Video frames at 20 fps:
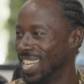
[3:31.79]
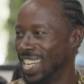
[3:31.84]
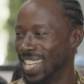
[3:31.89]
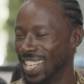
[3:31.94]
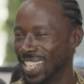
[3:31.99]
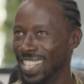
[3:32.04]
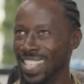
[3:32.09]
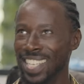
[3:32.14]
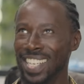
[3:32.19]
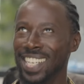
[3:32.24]

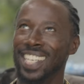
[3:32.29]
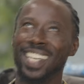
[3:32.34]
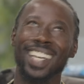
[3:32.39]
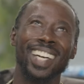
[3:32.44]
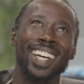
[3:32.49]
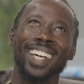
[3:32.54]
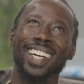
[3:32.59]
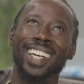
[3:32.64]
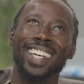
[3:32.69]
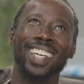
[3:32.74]
like,
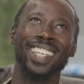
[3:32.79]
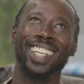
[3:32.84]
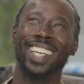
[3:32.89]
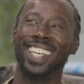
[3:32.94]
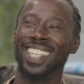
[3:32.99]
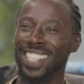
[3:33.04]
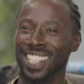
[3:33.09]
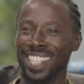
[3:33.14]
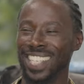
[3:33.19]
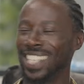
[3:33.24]
oh,
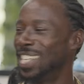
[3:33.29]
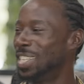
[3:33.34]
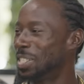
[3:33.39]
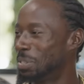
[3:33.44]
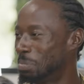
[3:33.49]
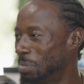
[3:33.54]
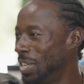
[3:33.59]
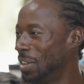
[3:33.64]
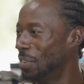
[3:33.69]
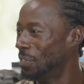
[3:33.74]
like, look at us
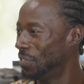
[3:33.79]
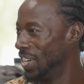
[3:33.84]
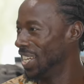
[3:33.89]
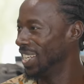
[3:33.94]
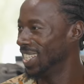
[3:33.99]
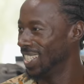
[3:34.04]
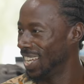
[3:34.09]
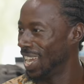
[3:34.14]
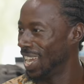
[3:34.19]
being funny